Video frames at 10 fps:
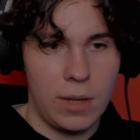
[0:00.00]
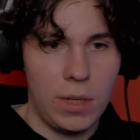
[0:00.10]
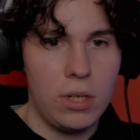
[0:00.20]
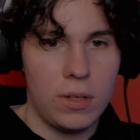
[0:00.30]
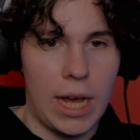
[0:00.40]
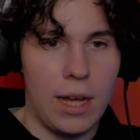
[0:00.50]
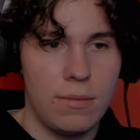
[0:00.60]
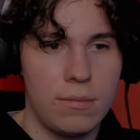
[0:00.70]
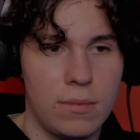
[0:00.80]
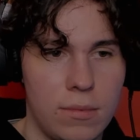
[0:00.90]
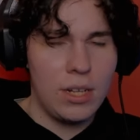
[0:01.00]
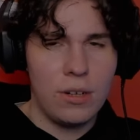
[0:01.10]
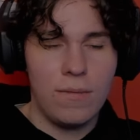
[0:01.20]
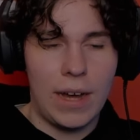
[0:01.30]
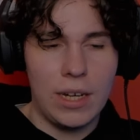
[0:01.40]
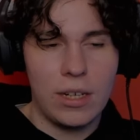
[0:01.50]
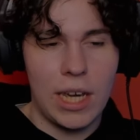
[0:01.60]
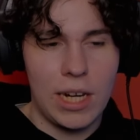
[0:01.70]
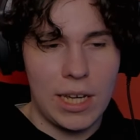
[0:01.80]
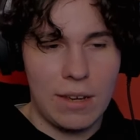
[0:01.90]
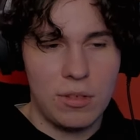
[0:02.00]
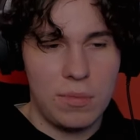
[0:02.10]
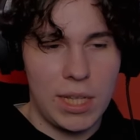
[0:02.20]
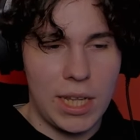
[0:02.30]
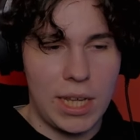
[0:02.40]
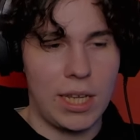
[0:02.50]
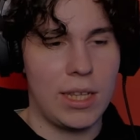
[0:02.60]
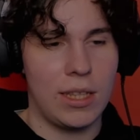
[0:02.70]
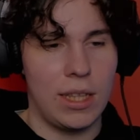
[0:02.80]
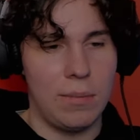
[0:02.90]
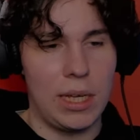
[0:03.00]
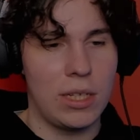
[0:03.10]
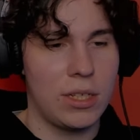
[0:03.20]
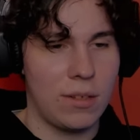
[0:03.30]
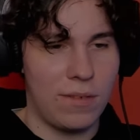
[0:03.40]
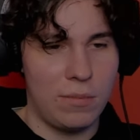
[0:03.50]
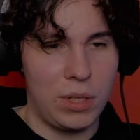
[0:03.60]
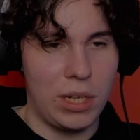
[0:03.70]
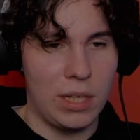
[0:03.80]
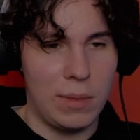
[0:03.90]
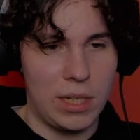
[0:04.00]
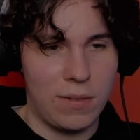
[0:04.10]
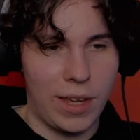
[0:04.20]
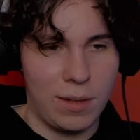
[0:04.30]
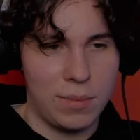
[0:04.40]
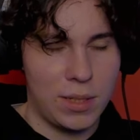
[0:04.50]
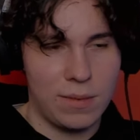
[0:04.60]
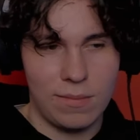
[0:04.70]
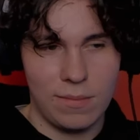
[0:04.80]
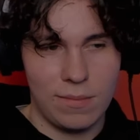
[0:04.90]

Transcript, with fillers: and we know that. You know, Vander kind of gives me like the Beast from Beauty and the Beast vibes.